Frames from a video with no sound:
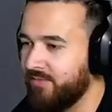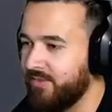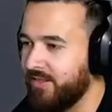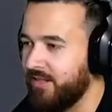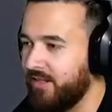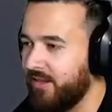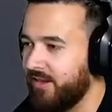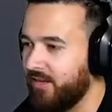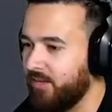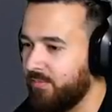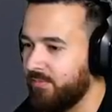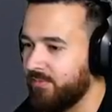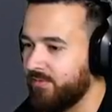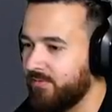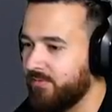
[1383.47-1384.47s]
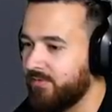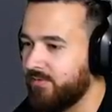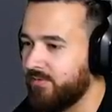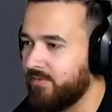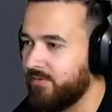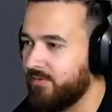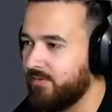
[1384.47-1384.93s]
Hopefully that'll help,
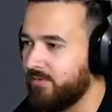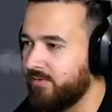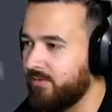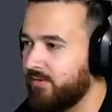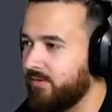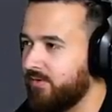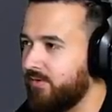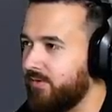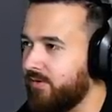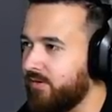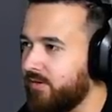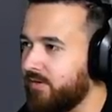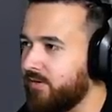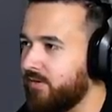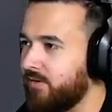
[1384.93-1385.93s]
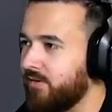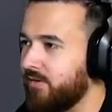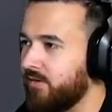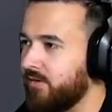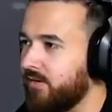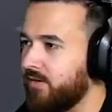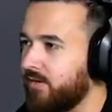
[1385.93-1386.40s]
or not.
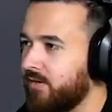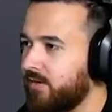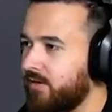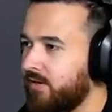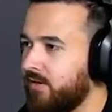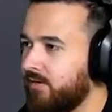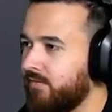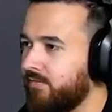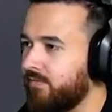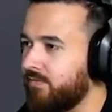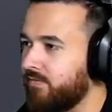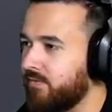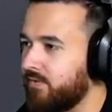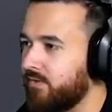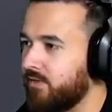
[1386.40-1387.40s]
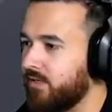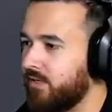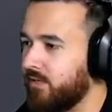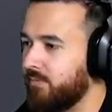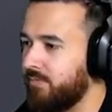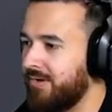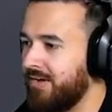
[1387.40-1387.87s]
Give
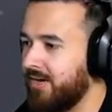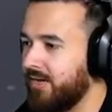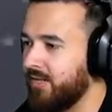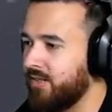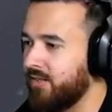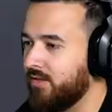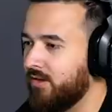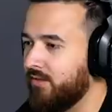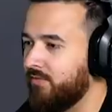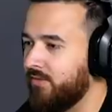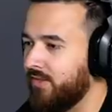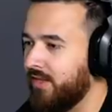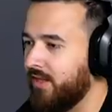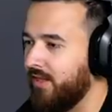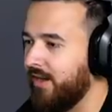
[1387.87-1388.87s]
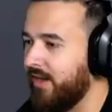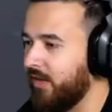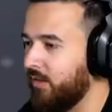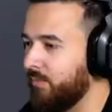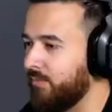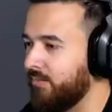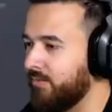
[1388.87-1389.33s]
Ticket a bath. Hopefully that'll
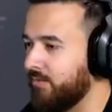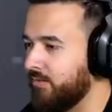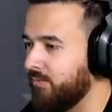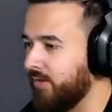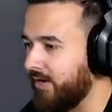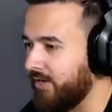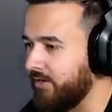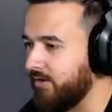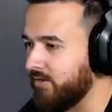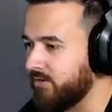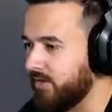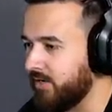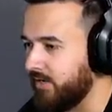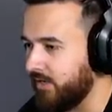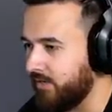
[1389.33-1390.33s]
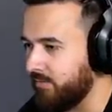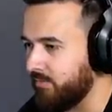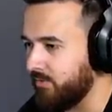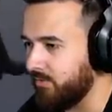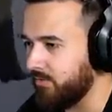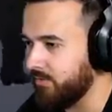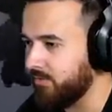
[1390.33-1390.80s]
help. Wait, you're not dirty
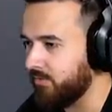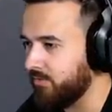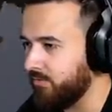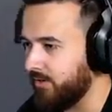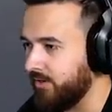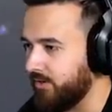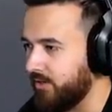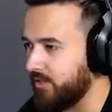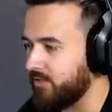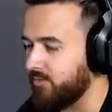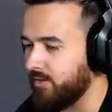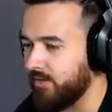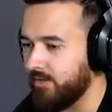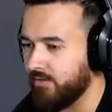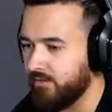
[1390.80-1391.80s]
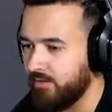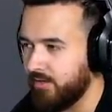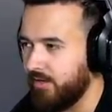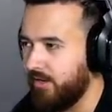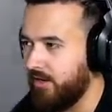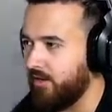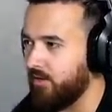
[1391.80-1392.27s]
anymore. Wait, no, yes you are.
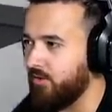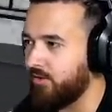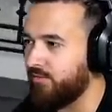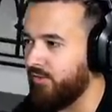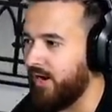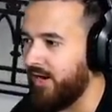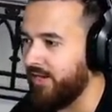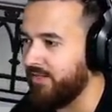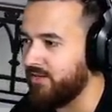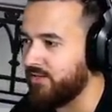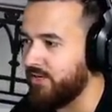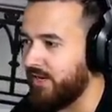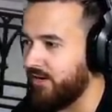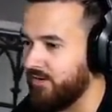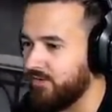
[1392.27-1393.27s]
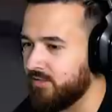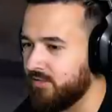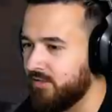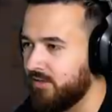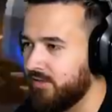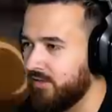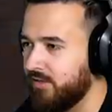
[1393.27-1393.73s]
You look fine in the
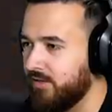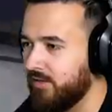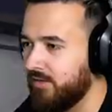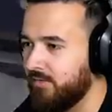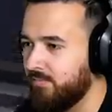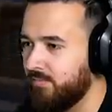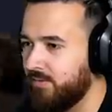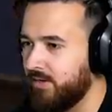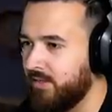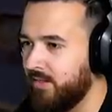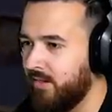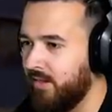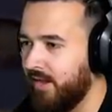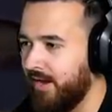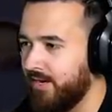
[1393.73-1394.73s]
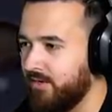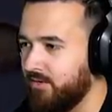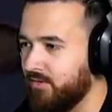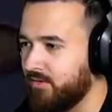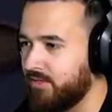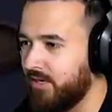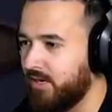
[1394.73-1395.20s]
shadows but in the light
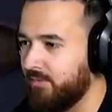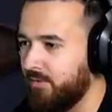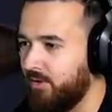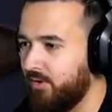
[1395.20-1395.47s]
you look terrible.